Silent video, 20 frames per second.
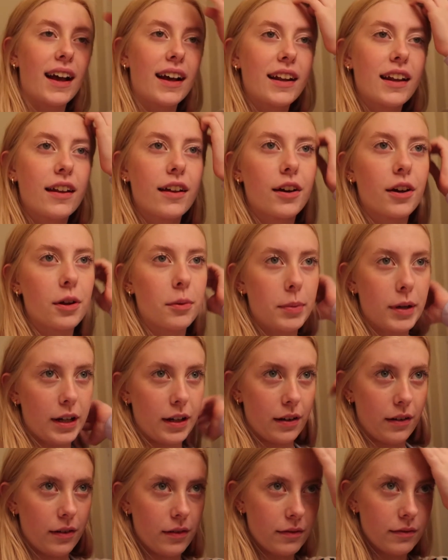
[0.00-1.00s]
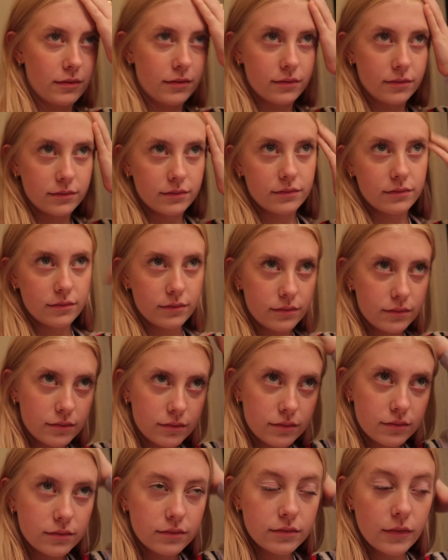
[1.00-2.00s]
I need to go to bed.
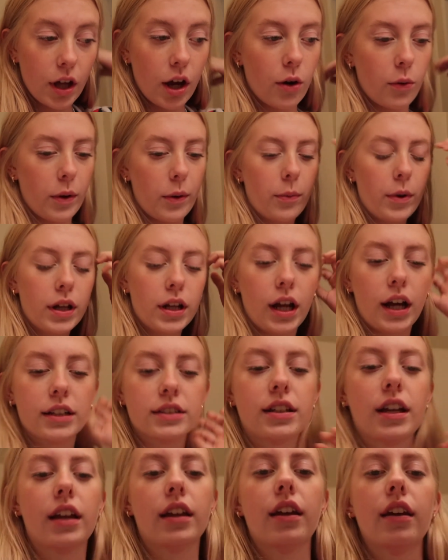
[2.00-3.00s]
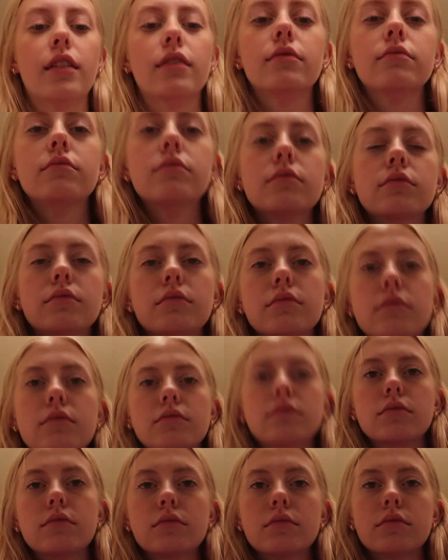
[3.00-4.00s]
Oh, we went ice skating.
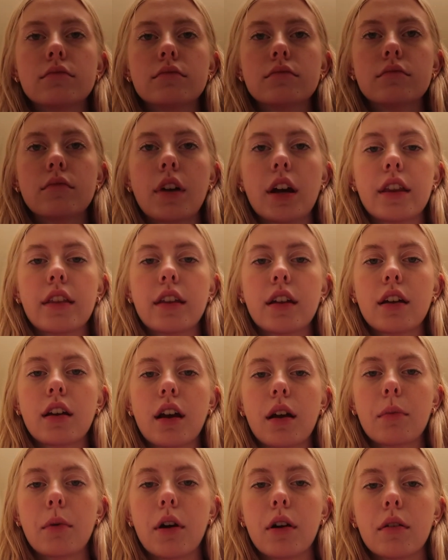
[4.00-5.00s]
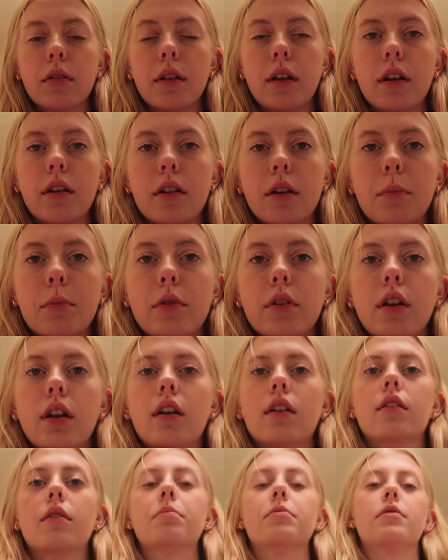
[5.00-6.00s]
I think I probably already put
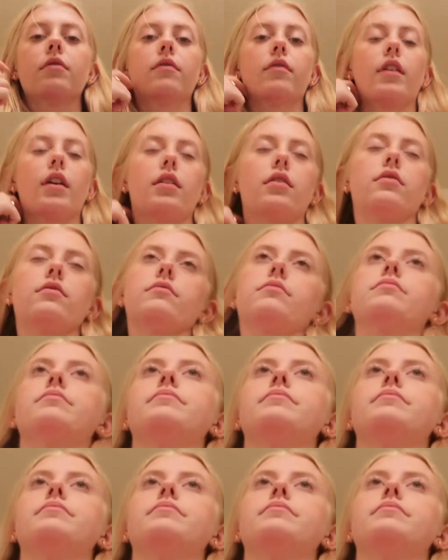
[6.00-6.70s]
in clips of that.